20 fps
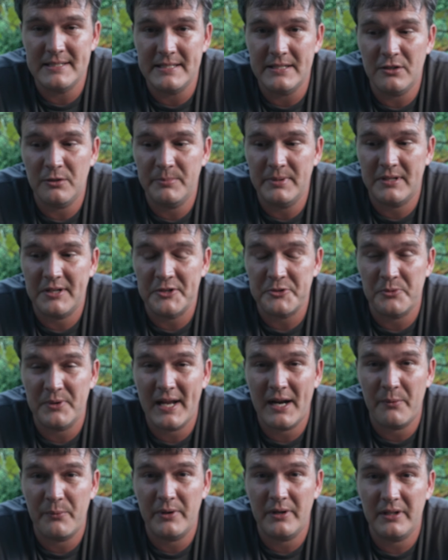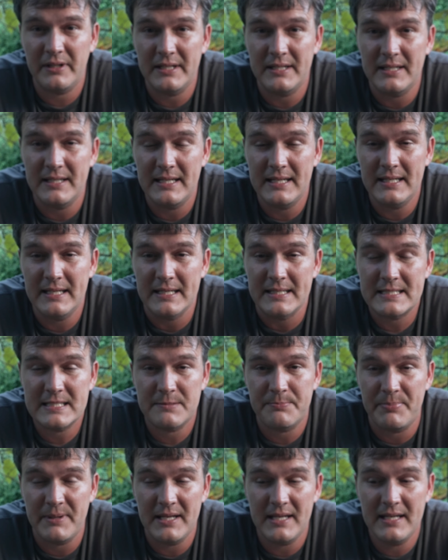deal because we're not really needing
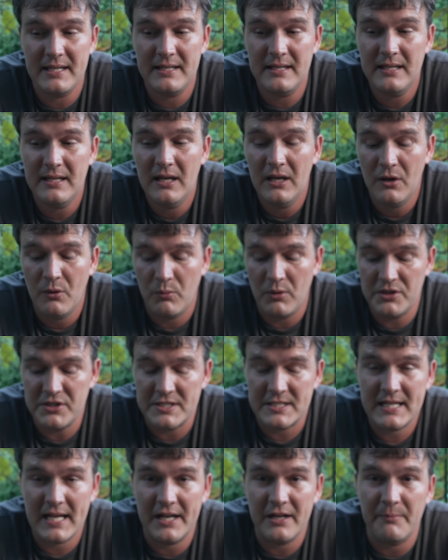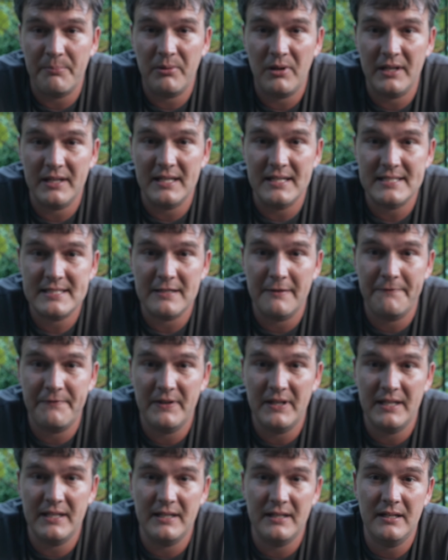speed. We're just kind of plugging stuff
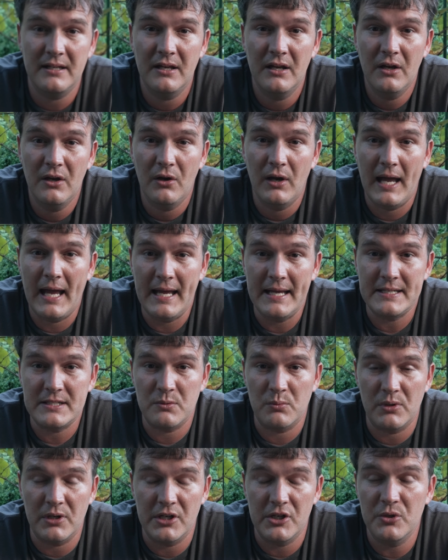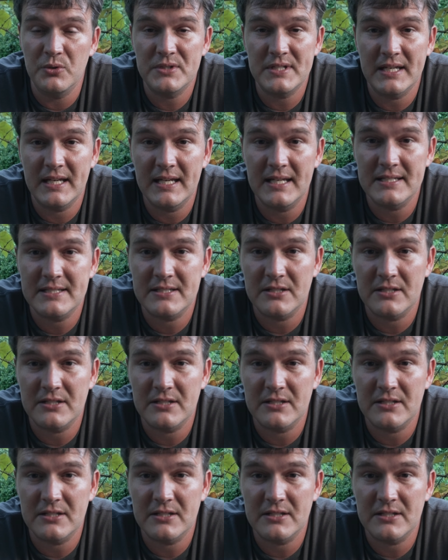in as we're using it.